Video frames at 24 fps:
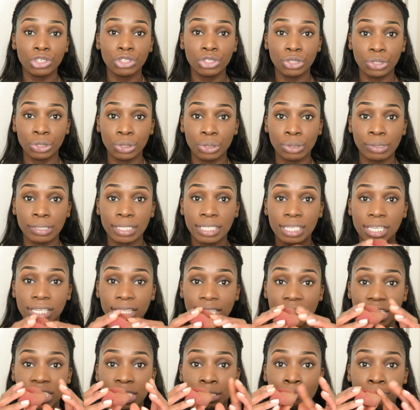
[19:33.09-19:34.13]
use
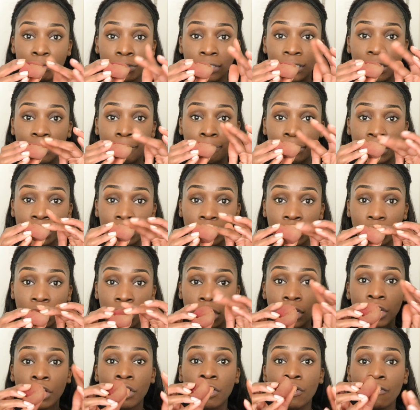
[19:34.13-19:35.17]
this Beauty
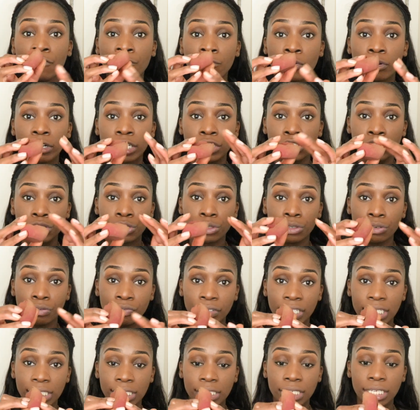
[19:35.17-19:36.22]
Blender for two
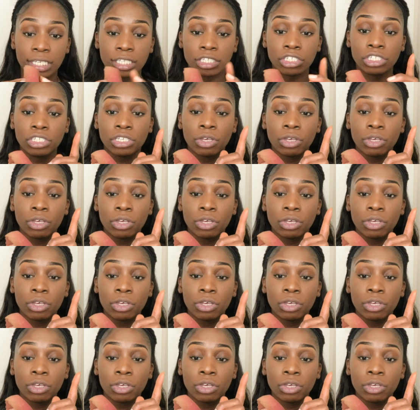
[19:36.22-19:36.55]
reasons.